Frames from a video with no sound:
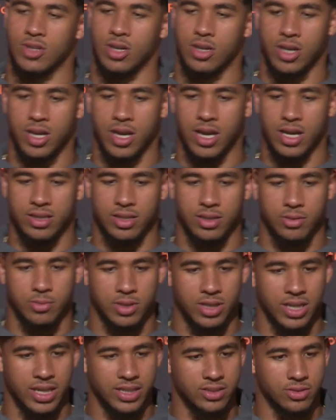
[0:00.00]
Yeah, I think
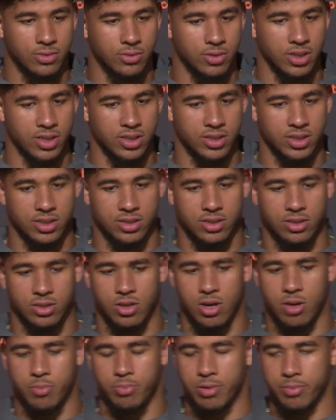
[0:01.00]
what led to it is just you
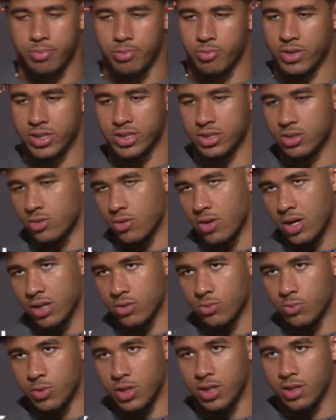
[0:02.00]
know our preparation
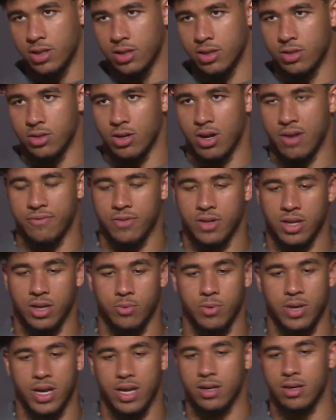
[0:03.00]
throughout the week. You know, I feel
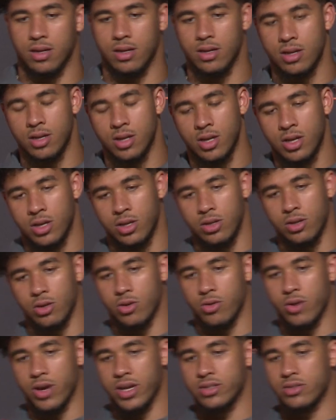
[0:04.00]
like we had a you
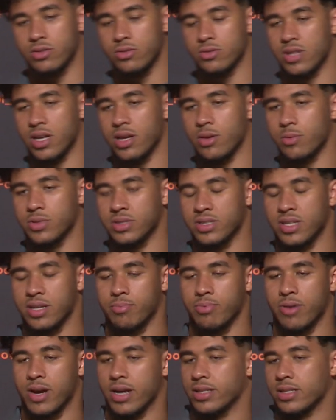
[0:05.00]
know great Tuesday and
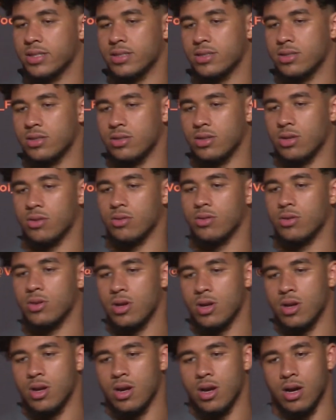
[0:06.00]
Wednesday practice. You know,
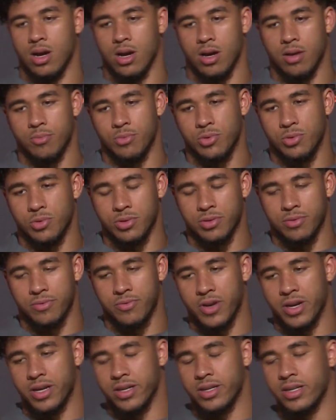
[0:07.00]
um, we were
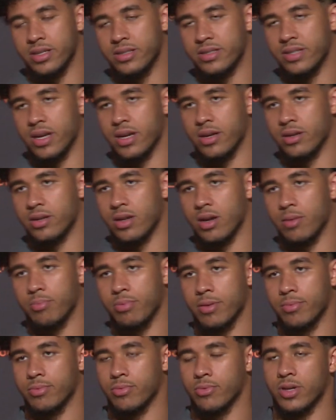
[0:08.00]
very detailed in our
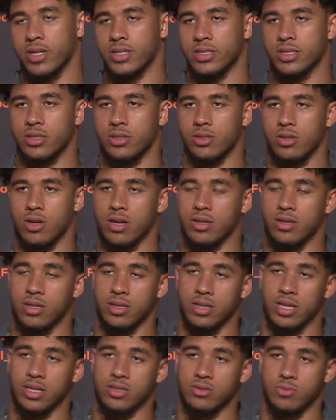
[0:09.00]
preparation. You know, I
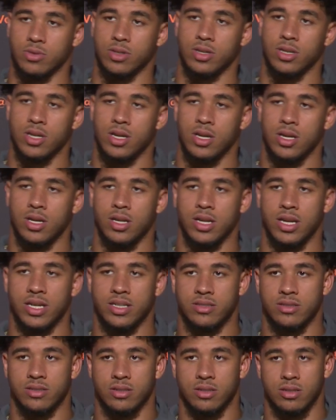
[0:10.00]
think that's what
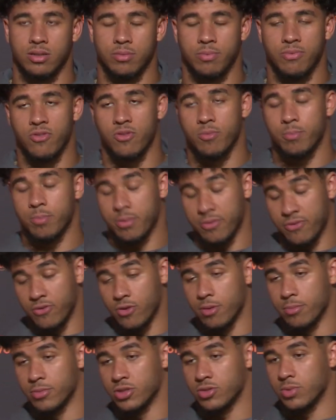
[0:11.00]
led to the
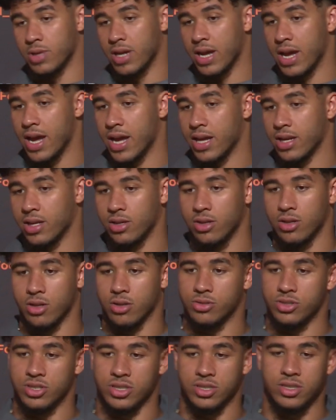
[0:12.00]
performance we had, and you
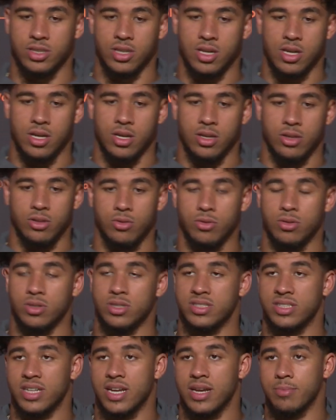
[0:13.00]
know just doing
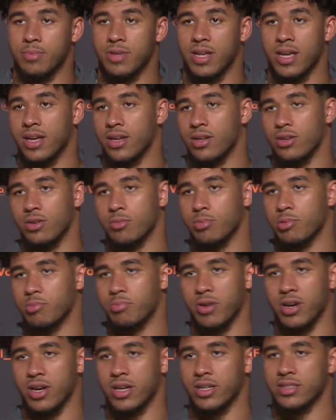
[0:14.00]
the same thing. You know,
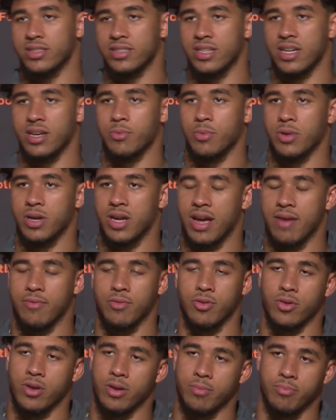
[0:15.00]
preparing the same way,
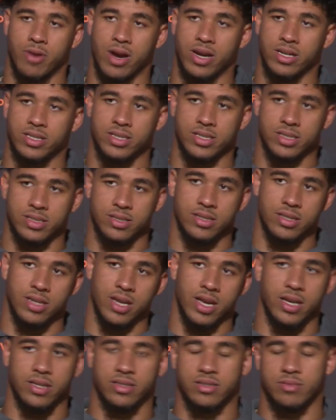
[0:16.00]
having great practices
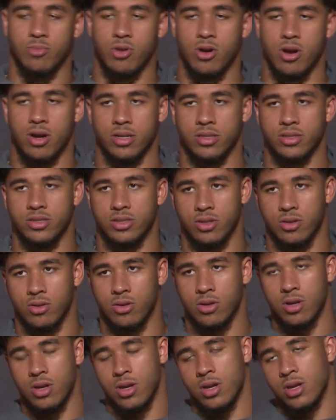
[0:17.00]
today and tomorrow, and
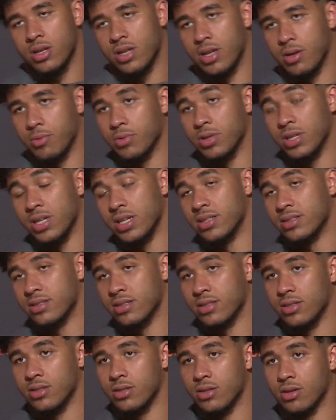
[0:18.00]
so that would lead
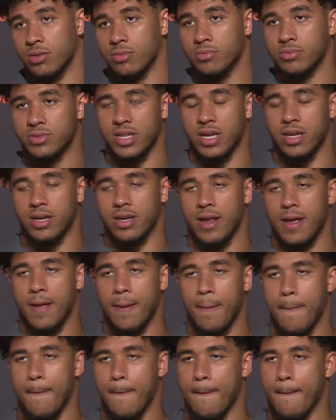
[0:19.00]
to you know Saturday.
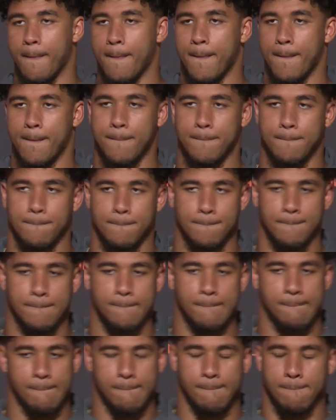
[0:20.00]

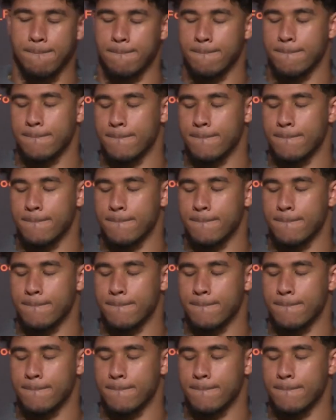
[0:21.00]
Vince.